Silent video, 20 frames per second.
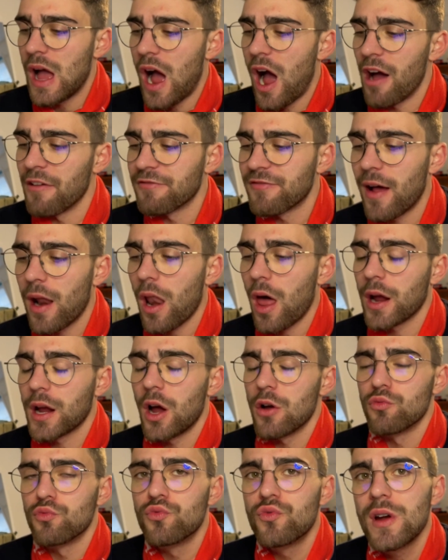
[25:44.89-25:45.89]
I felt like I
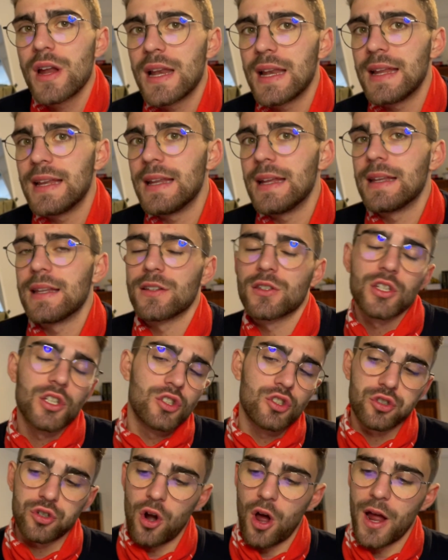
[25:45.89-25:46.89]
really needed to
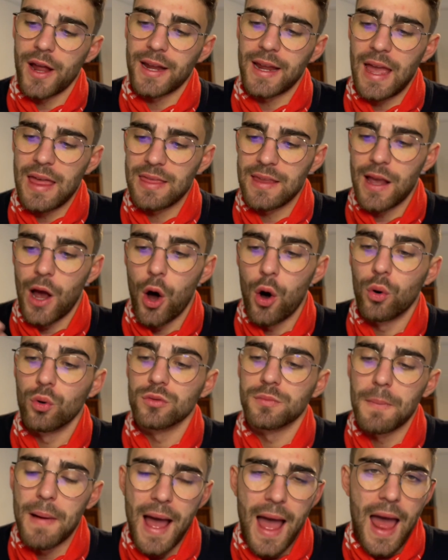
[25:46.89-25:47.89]
try and get the
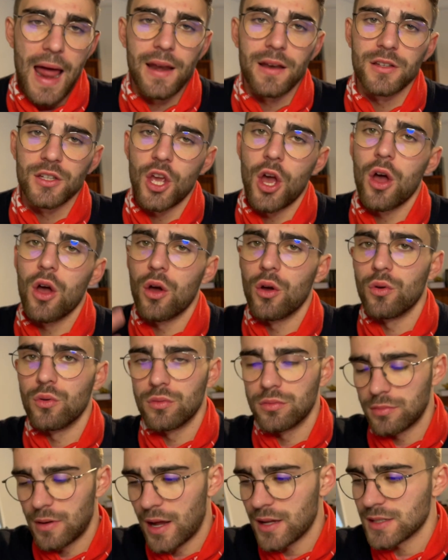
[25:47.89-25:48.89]
old man, yo,
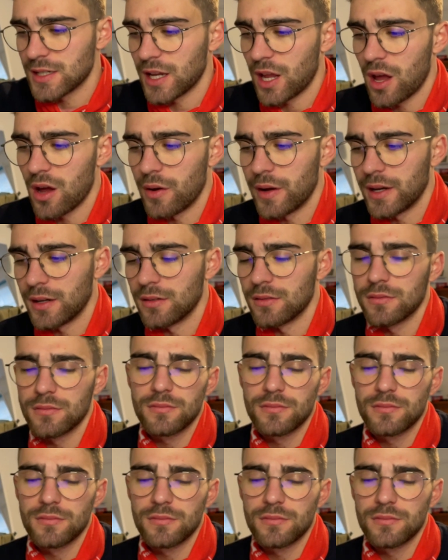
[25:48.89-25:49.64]
how's it going?